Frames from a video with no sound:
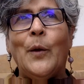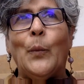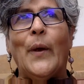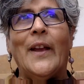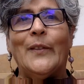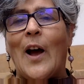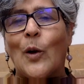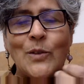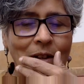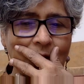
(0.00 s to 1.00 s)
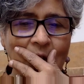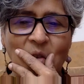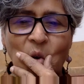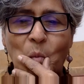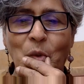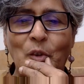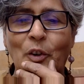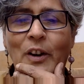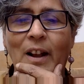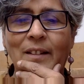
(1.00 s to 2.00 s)
where the houses of
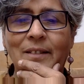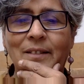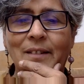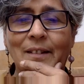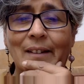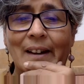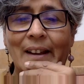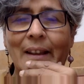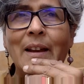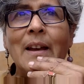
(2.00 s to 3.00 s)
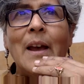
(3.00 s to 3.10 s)
Rabindranath lay,